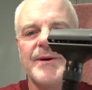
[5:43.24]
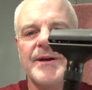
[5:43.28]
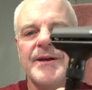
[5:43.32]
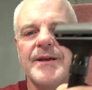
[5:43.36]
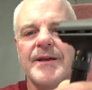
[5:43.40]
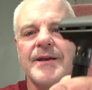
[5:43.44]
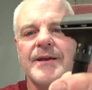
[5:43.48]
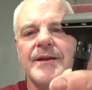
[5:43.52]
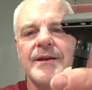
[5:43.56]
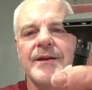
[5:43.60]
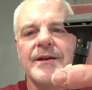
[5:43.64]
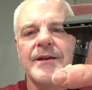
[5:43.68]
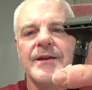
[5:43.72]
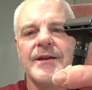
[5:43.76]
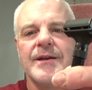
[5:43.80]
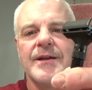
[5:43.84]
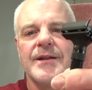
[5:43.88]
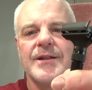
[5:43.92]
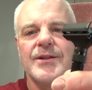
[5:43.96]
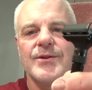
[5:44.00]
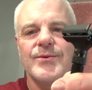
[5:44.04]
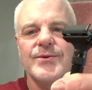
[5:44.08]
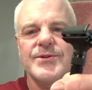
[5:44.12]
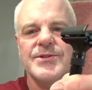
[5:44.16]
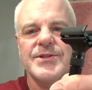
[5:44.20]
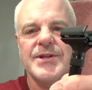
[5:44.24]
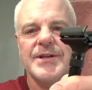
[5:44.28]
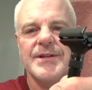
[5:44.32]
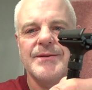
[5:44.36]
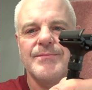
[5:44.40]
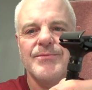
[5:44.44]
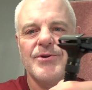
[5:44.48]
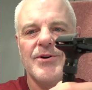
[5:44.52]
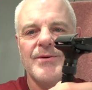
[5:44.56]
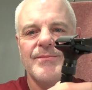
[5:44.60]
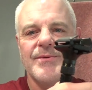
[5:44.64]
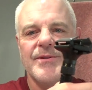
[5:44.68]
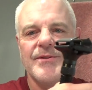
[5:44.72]
by twisting
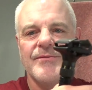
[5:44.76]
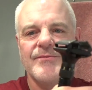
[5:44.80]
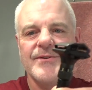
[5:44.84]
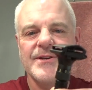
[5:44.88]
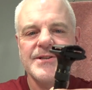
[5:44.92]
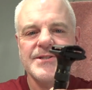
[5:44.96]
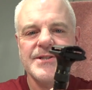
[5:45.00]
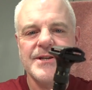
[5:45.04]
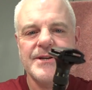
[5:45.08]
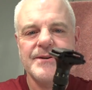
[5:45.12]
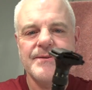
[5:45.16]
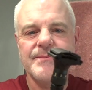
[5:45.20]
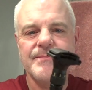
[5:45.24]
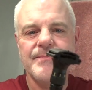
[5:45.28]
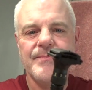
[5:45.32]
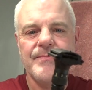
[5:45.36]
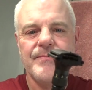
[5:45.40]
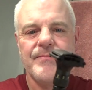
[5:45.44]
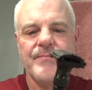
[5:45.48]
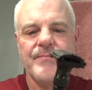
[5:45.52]
the bottom of the razor.